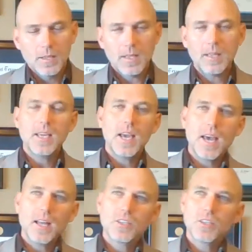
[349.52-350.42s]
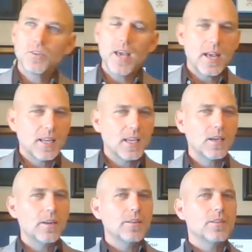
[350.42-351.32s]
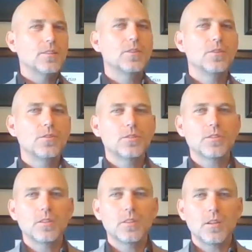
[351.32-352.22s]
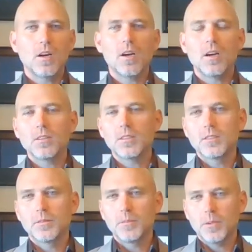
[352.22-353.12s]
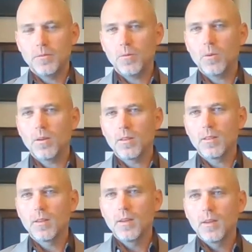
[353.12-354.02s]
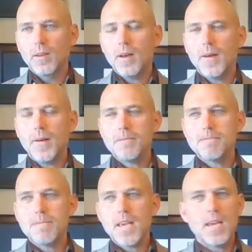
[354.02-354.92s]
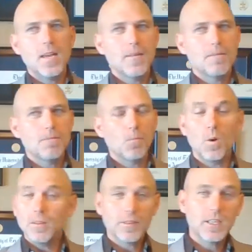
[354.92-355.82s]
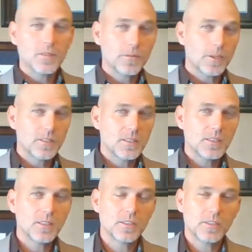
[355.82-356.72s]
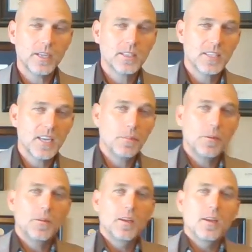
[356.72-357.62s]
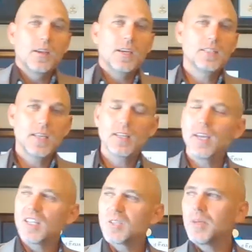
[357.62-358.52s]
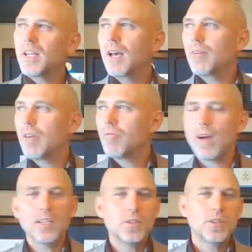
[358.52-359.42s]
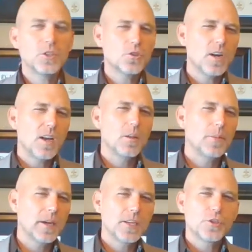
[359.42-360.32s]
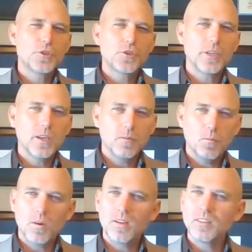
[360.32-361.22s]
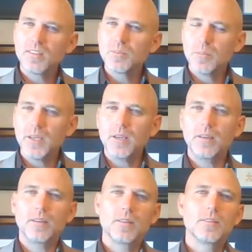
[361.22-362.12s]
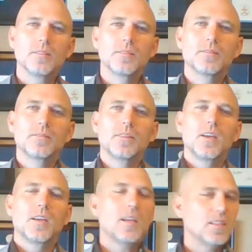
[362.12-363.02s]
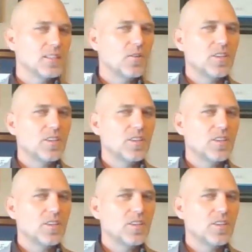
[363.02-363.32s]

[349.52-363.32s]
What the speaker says: that he had to adhere to certain laws put forth. And one of these, for instance, a great example, is that Englishmen have a right to a trial by a jury of one's peers. Now, this is